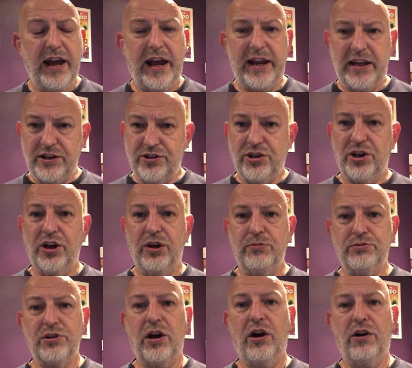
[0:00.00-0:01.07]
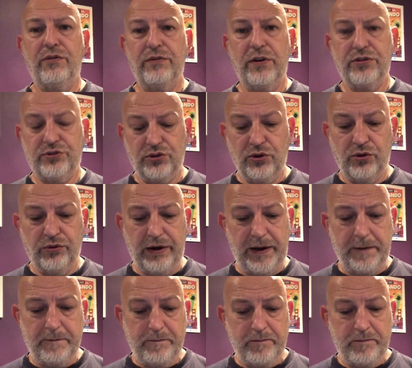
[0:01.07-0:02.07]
in terms of scoring.